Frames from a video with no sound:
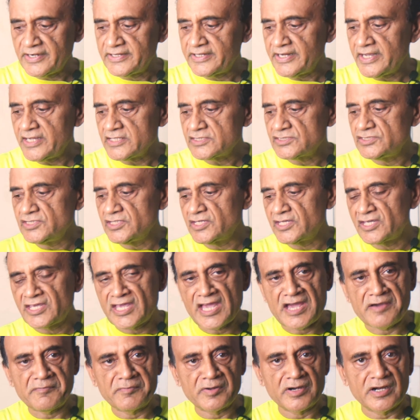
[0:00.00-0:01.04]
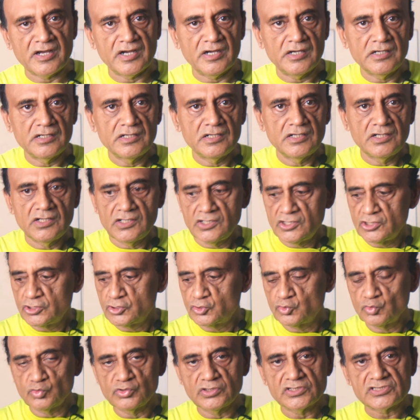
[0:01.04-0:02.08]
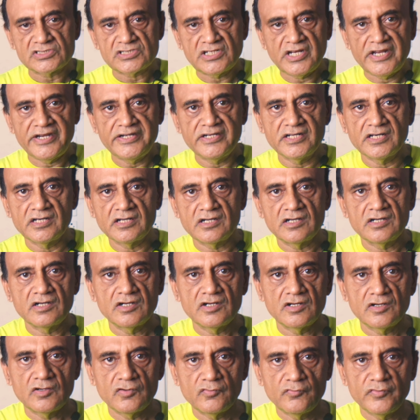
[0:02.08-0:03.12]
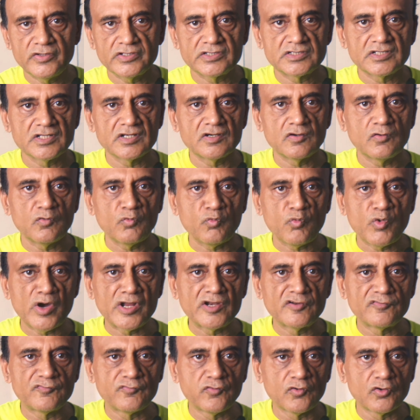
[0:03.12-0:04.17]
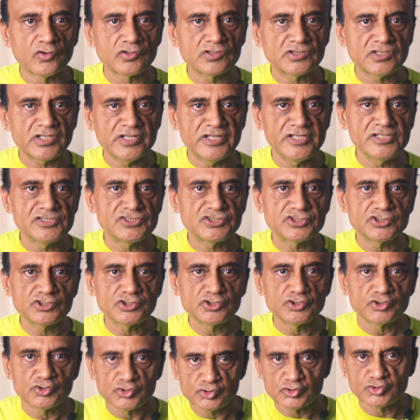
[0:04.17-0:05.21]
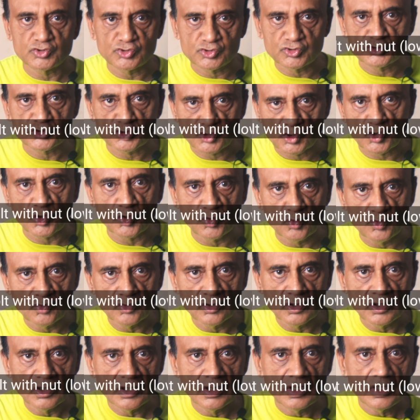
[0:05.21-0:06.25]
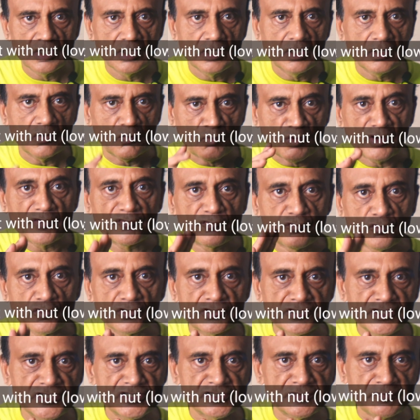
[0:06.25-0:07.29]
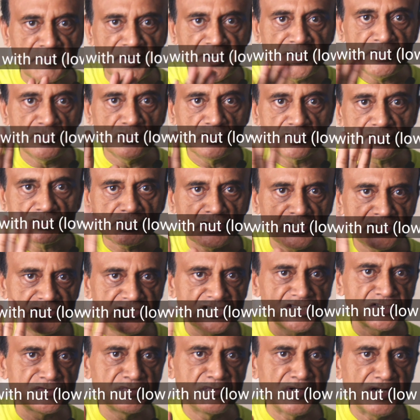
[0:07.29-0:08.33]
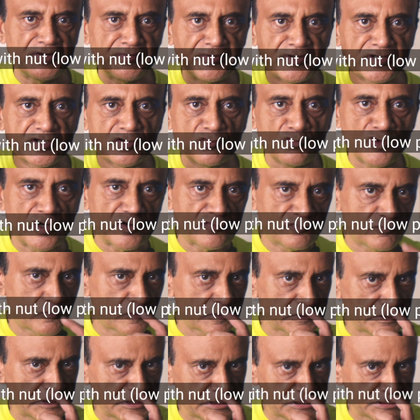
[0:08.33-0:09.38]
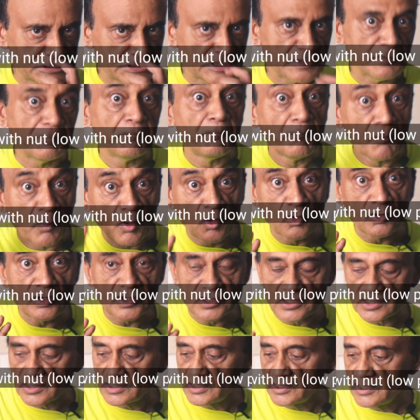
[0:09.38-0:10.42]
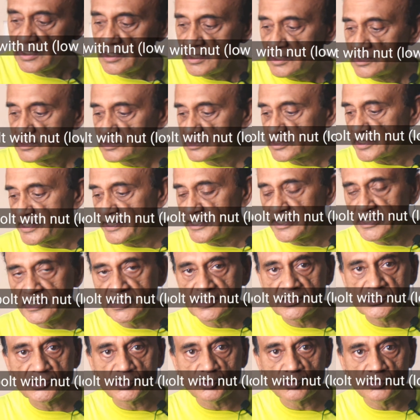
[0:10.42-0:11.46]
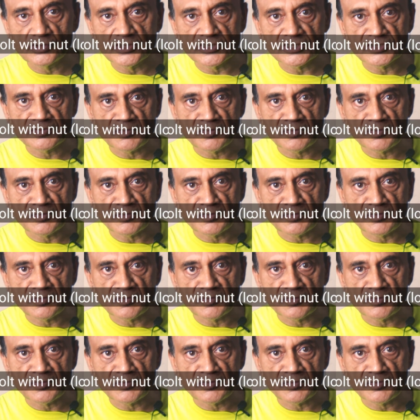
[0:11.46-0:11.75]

attached the camera to the slider with a 1/4 inch screw, 1/4 inch, mind you, it's not 6 millimeter, 1/4 inch bolt threaded through the